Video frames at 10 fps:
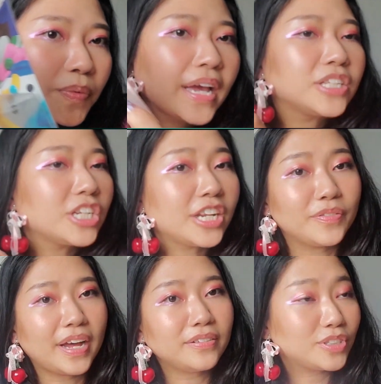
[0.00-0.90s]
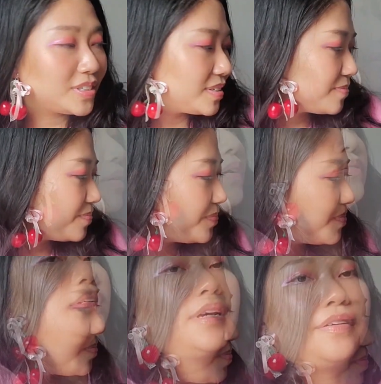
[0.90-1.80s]
we get to the new house.
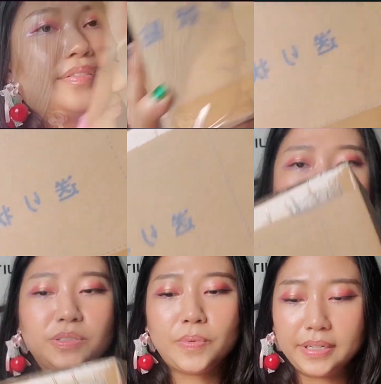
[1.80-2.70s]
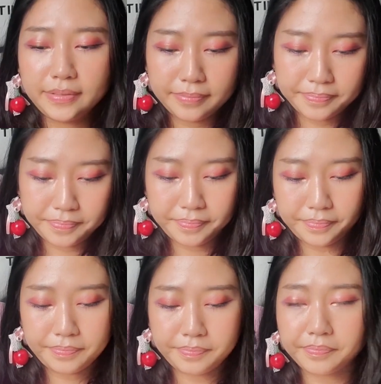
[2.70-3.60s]
Okay, next one
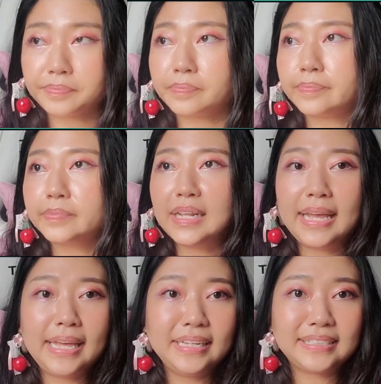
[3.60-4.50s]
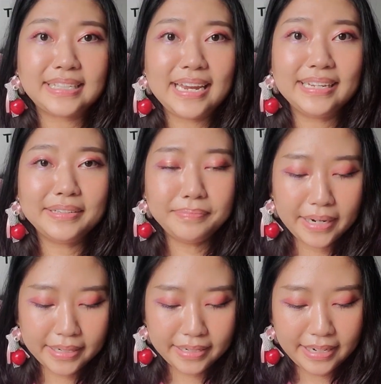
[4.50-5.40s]
is Sailor
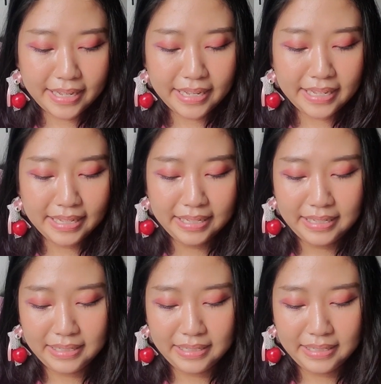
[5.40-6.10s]
Mercury.